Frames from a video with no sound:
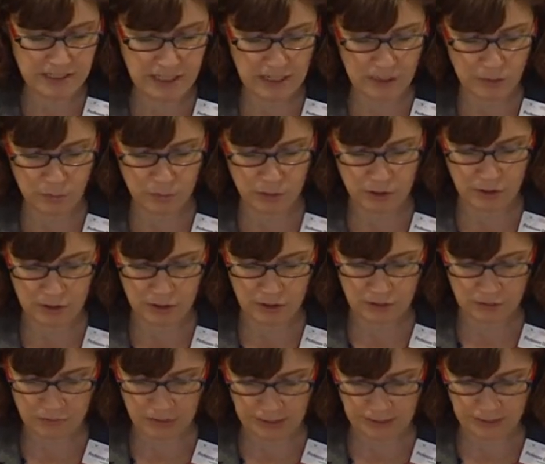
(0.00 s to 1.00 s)
network,
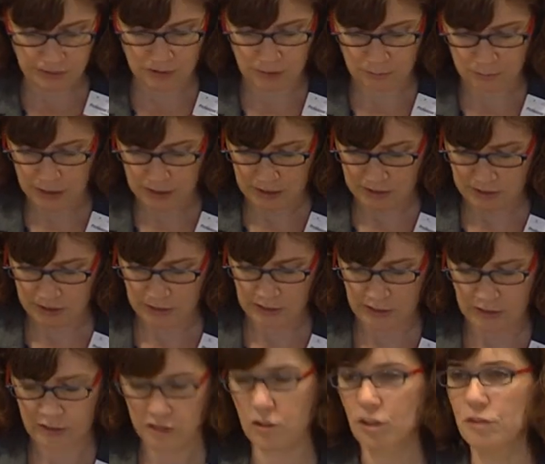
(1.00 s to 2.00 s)
regular
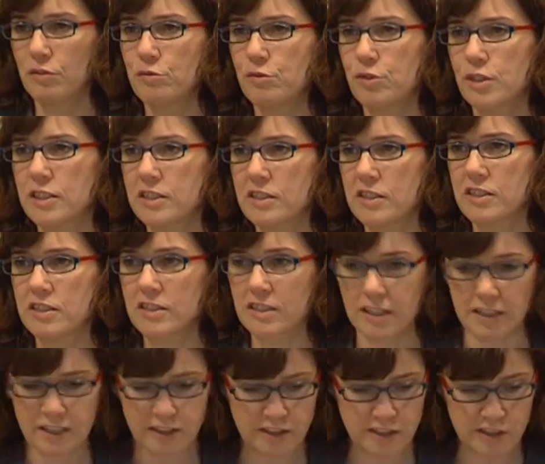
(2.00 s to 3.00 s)
meetings, conferences
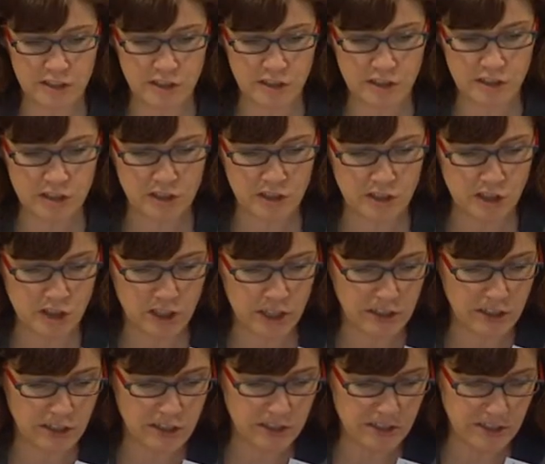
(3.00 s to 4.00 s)
like this,
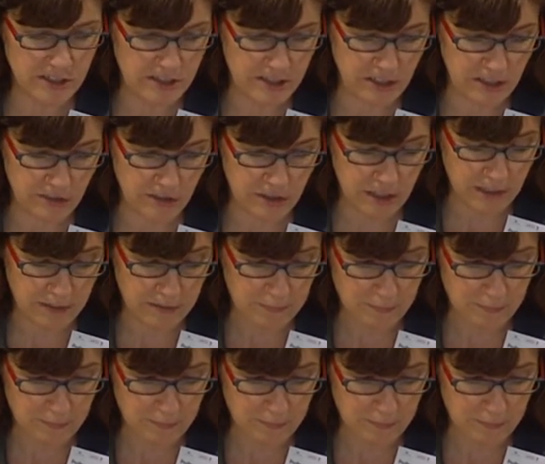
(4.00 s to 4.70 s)
studies, etc.